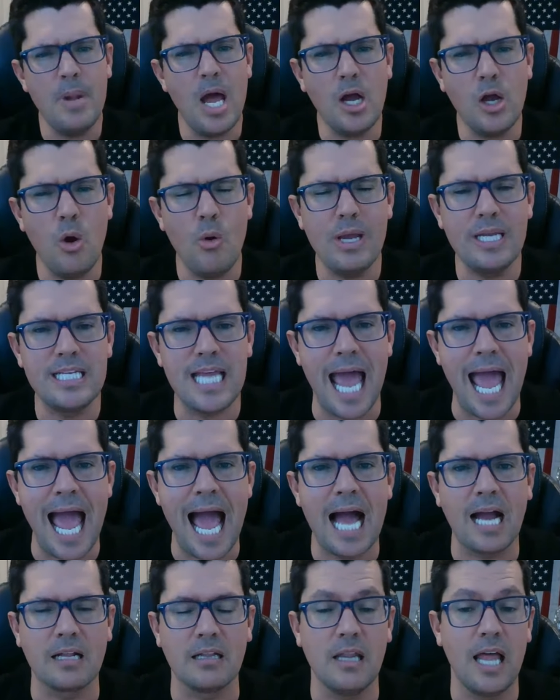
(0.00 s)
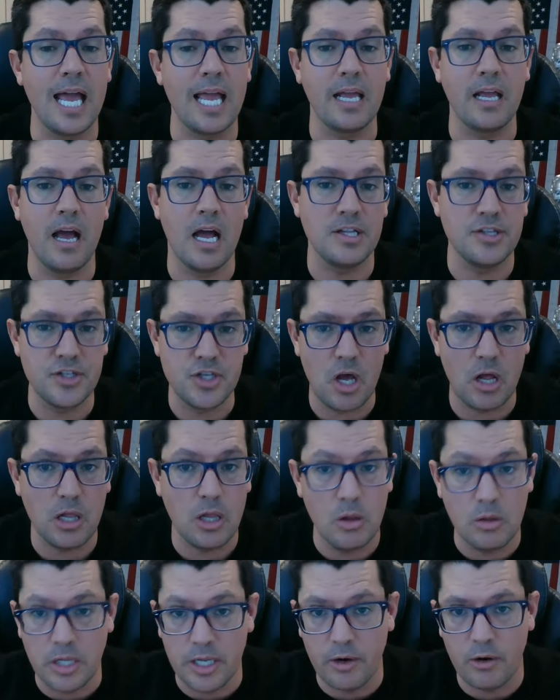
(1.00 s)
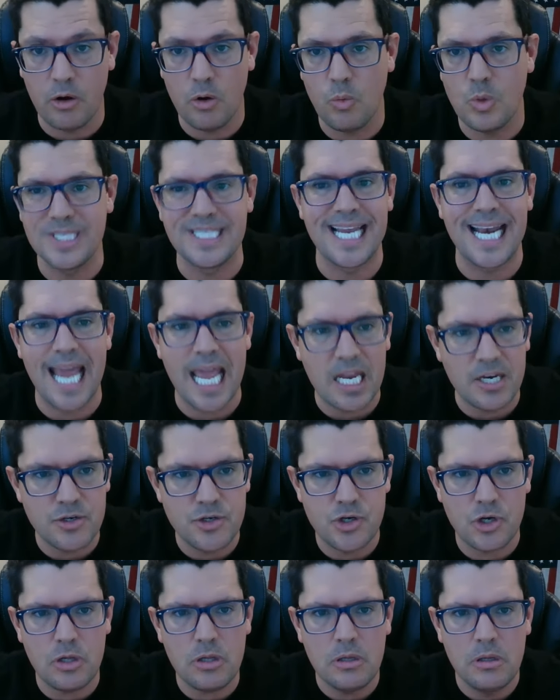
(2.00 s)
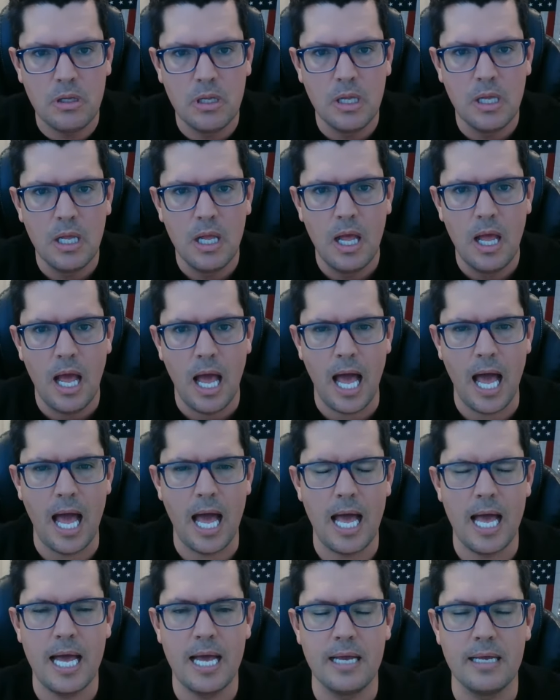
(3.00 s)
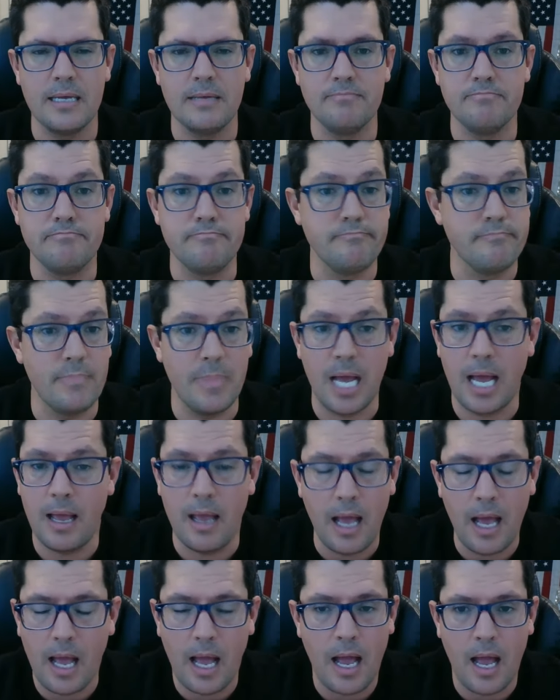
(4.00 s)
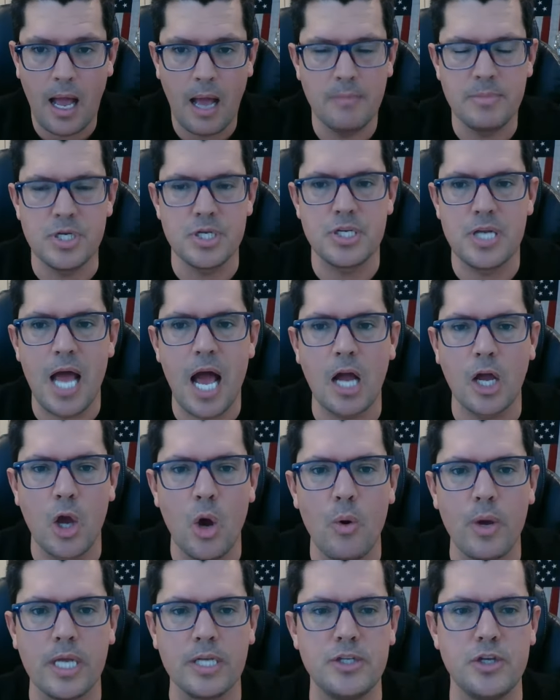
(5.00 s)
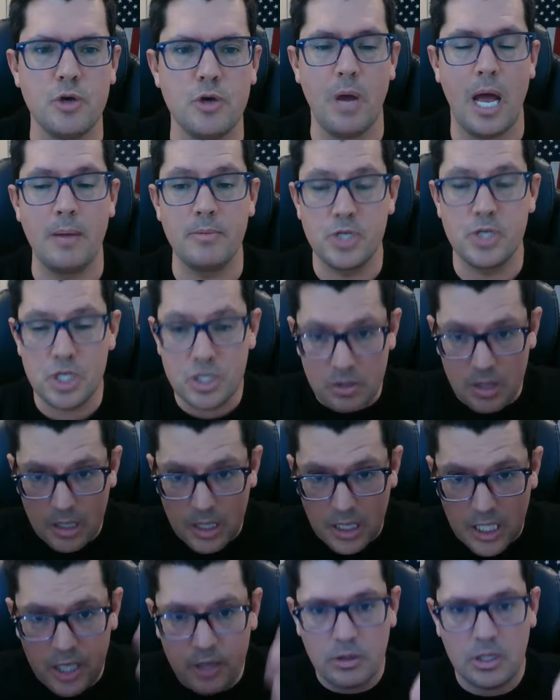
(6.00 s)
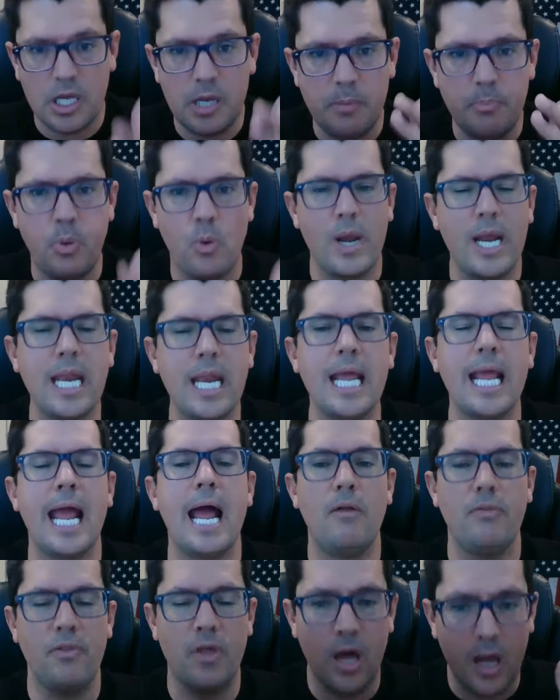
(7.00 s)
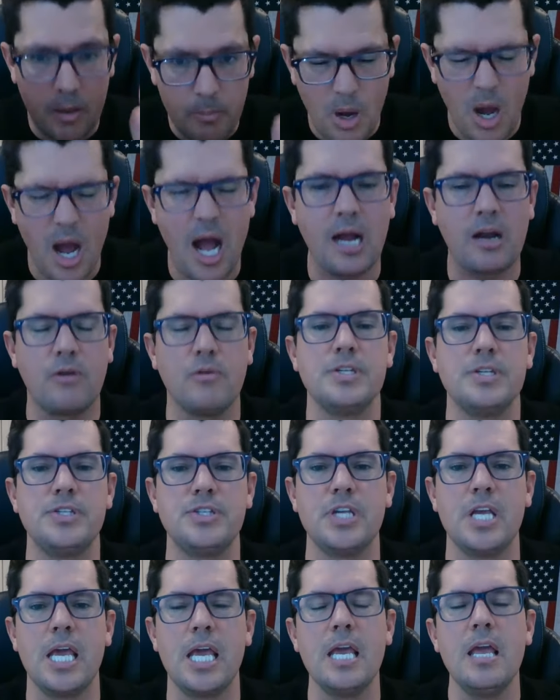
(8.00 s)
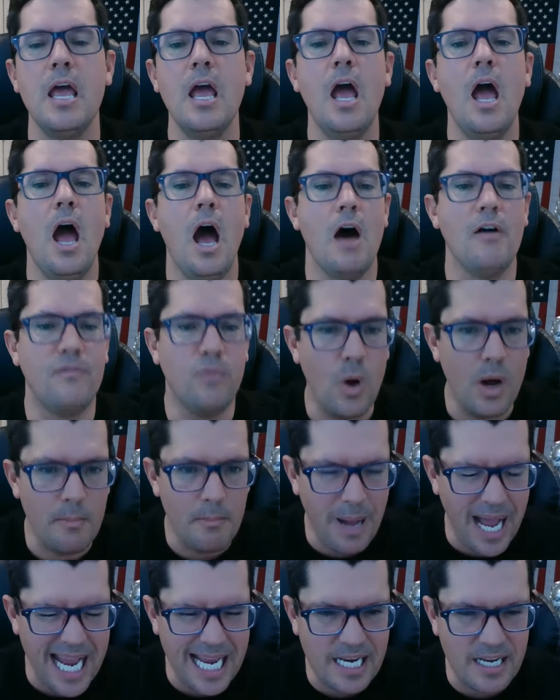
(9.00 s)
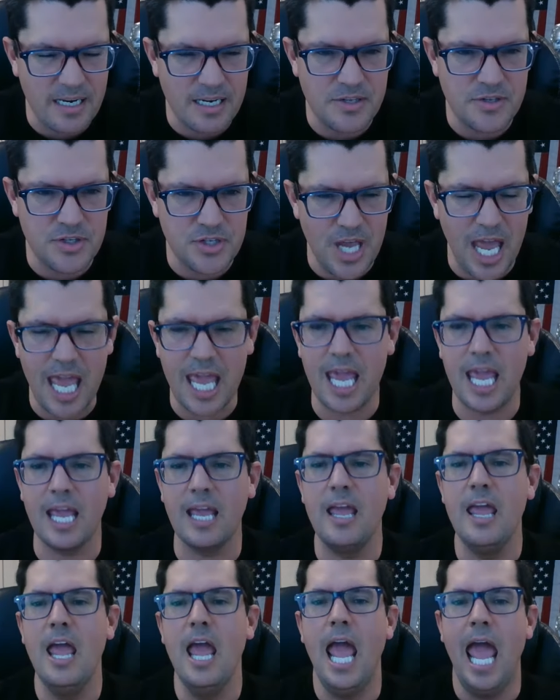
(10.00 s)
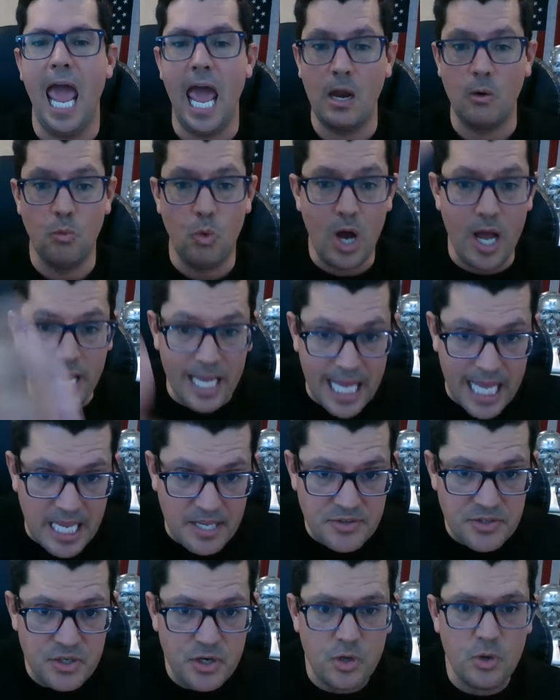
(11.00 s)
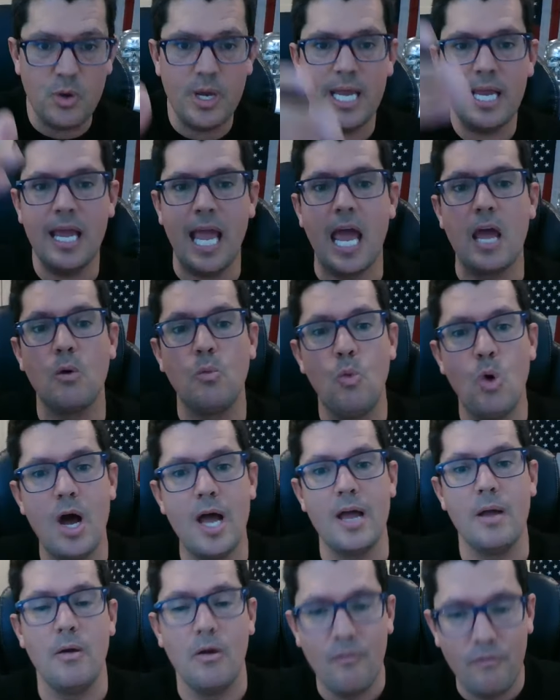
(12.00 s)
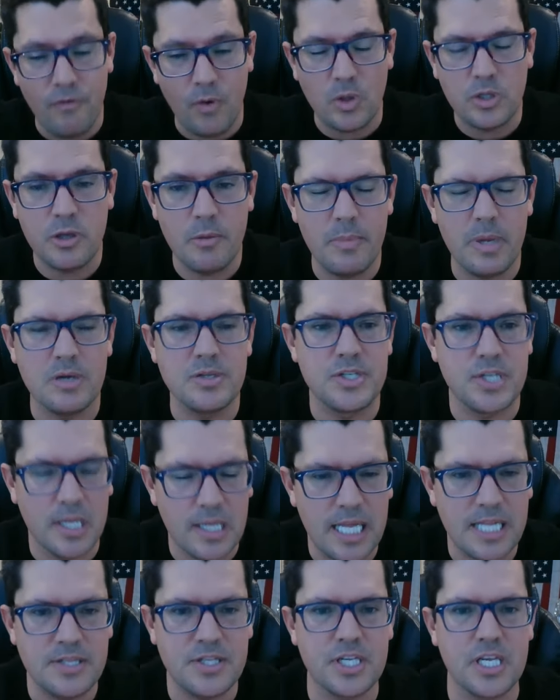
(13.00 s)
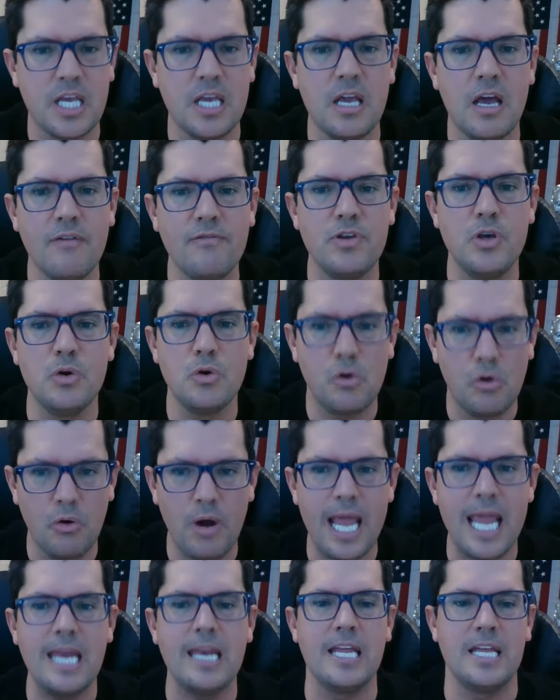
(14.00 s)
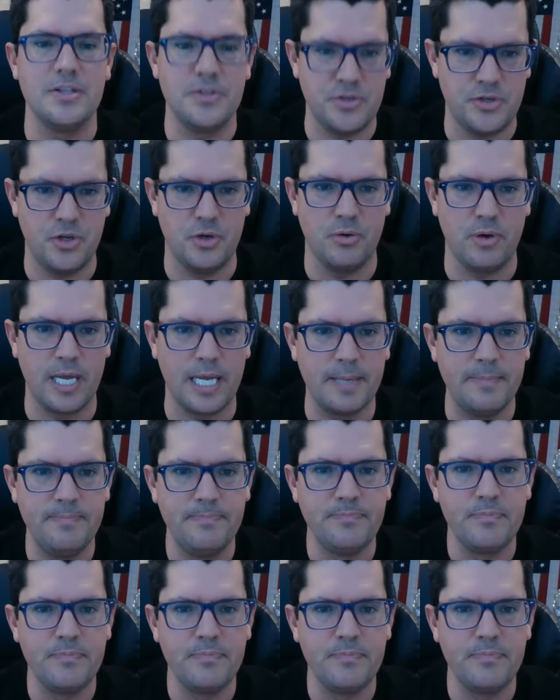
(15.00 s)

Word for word: not going to act like Gonzalo Lira was an angel. Uh, I, am just not going to. I'm just literally pointing out the hypocrisy of what Biden is saying and what he's doing and what Volodymyr Zelensky of Ukraine is doing.